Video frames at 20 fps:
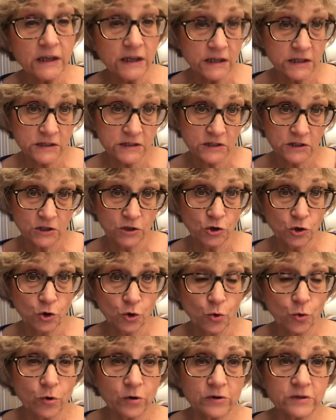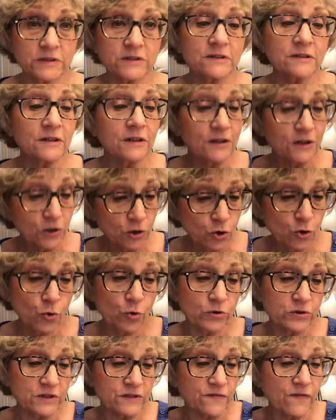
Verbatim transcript: is yours yours,